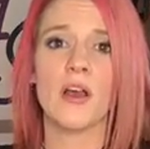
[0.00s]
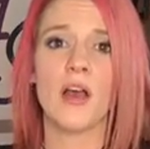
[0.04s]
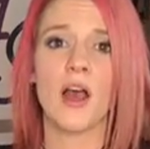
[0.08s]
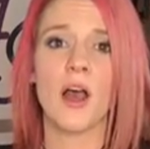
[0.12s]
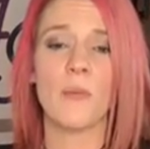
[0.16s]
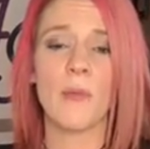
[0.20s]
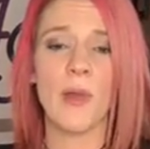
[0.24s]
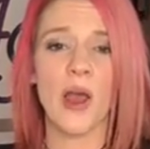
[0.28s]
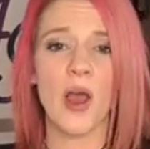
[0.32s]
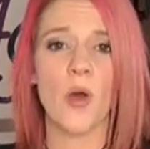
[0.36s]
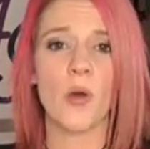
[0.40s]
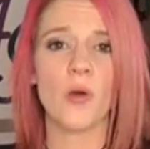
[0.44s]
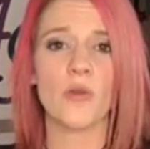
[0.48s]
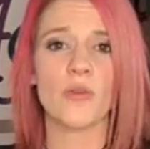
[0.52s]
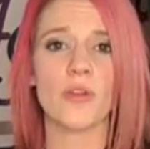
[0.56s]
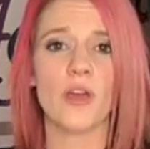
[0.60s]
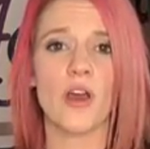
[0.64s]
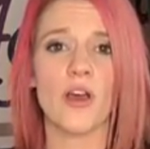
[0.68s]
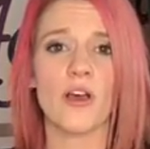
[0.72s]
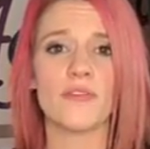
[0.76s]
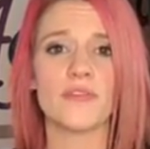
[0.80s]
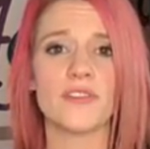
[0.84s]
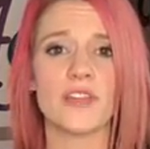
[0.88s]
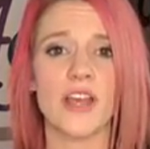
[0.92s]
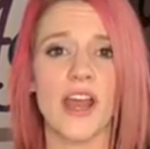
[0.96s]
amount
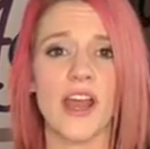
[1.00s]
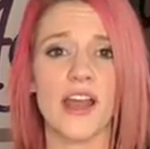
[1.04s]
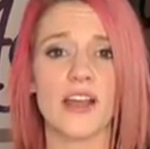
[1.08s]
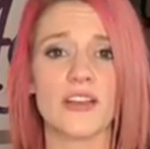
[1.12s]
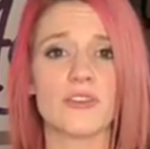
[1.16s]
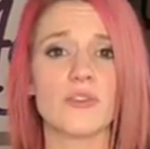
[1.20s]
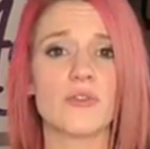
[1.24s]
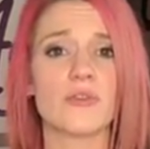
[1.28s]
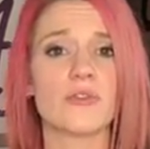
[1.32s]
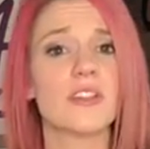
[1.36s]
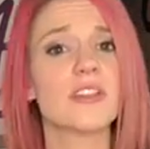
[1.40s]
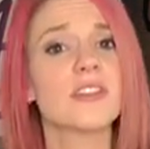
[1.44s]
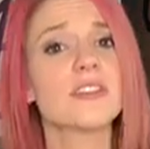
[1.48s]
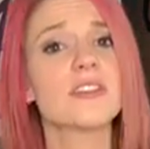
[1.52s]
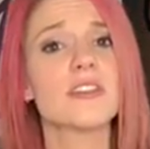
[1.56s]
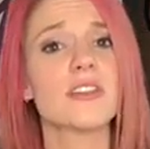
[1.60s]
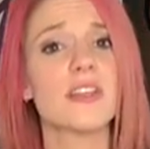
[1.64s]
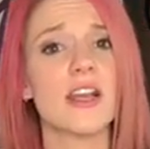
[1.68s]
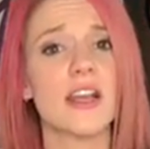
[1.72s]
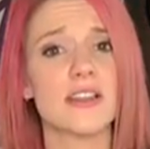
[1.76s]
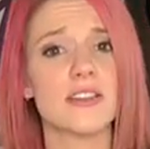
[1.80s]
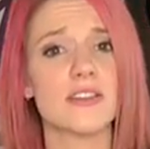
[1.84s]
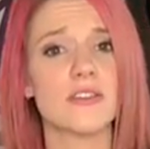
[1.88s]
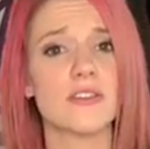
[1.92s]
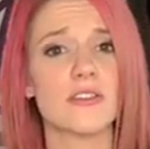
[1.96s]
of diazo
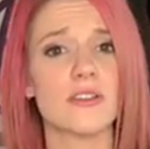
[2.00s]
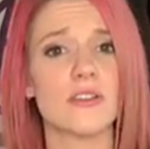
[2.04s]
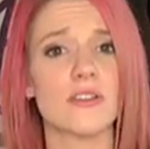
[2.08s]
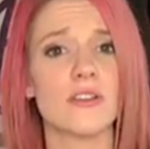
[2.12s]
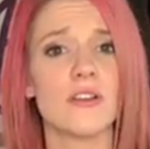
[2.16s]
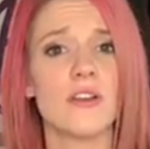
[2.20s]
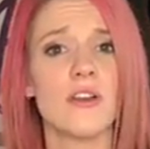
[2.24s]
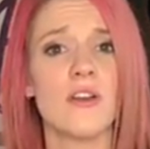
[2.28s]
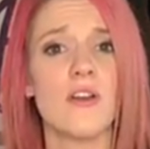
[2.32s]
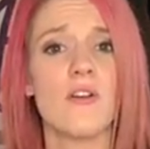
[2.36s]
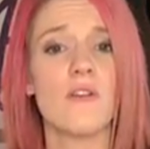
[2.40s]
sensitizer